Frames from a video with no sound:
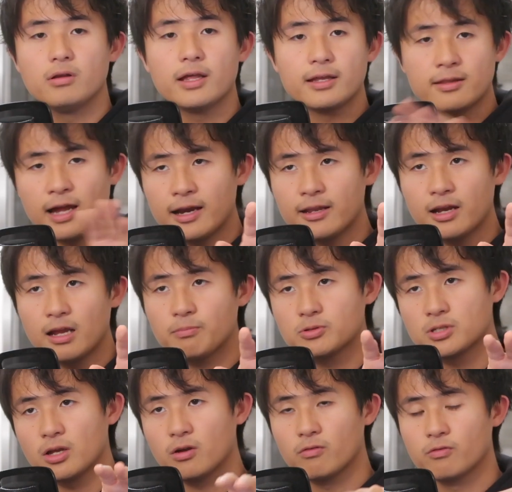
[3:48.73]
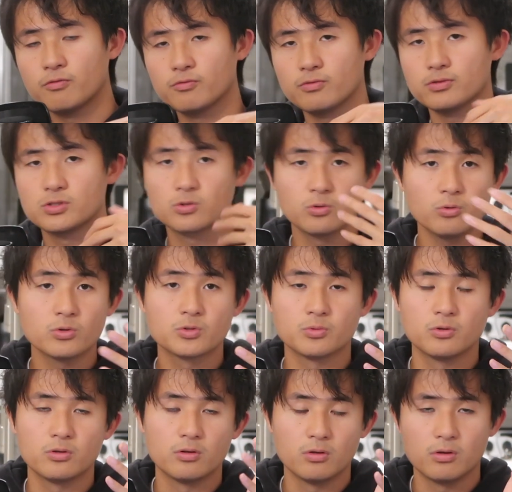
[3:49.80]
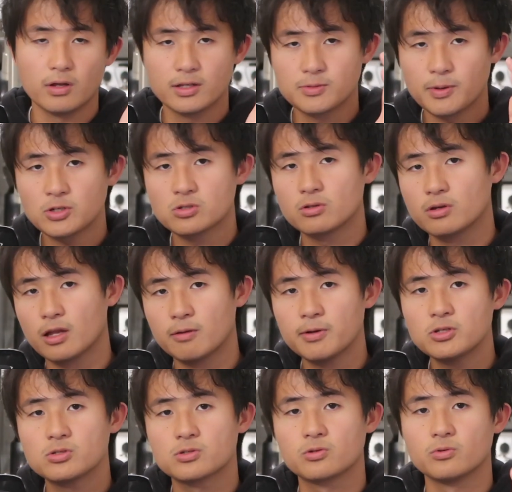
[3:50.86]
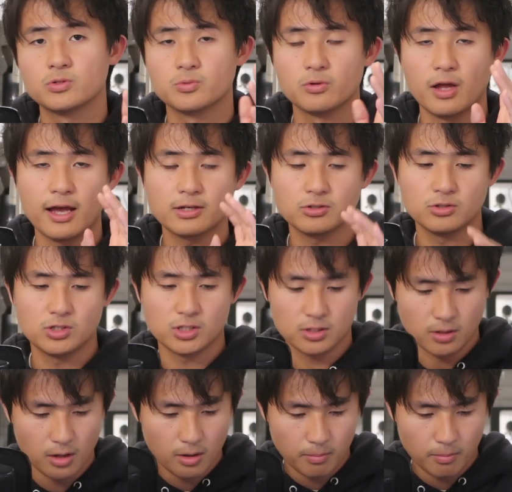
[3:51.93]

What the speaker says: Like, 99% of schools would, especially elementary schools, would actually just